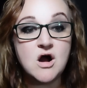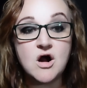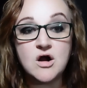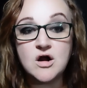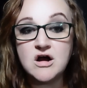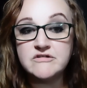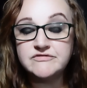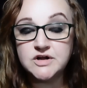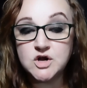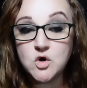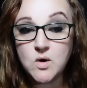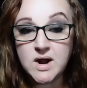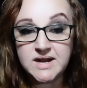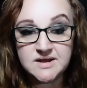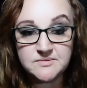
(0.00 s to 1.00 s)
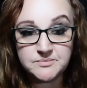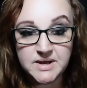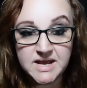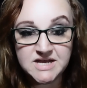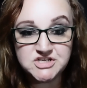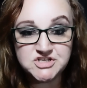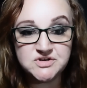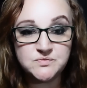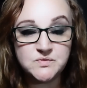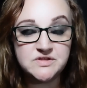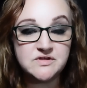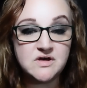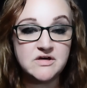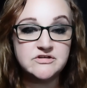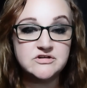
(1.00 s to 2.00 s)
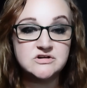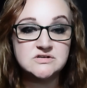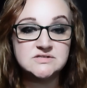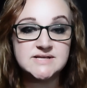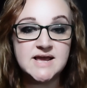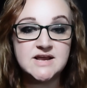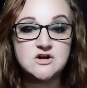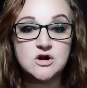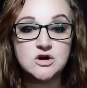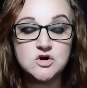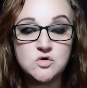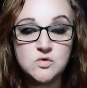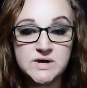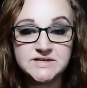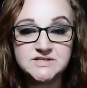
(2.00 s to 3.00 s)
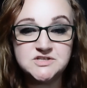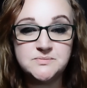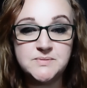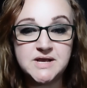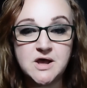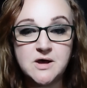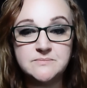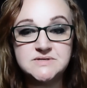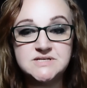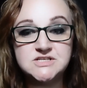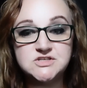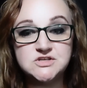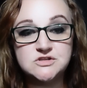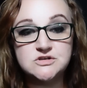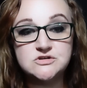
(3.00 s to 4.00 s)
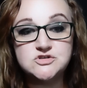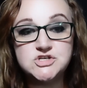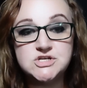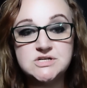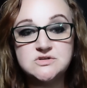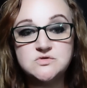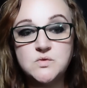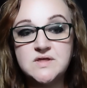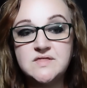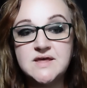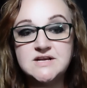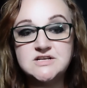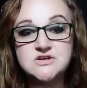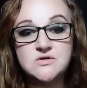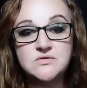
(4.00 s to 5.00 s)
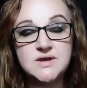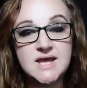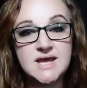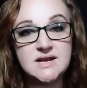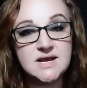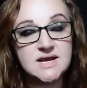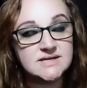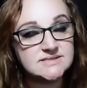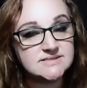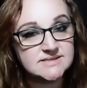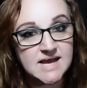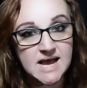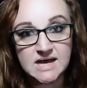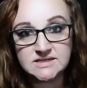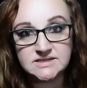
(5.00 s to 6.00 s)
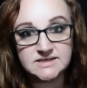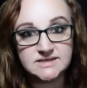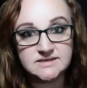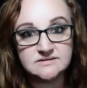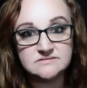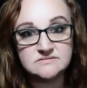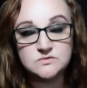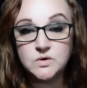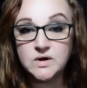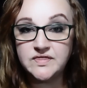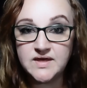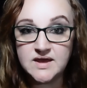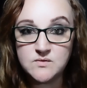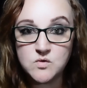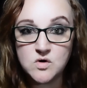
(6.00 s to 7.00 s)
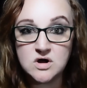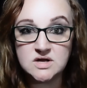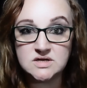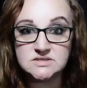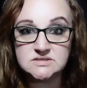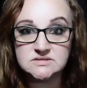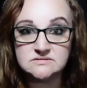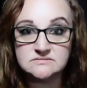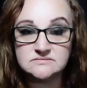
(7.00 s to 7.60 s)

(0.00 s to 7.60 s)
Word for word: are often quite impatient with others and are quick to become disillusioned when they don't get exactly what they want.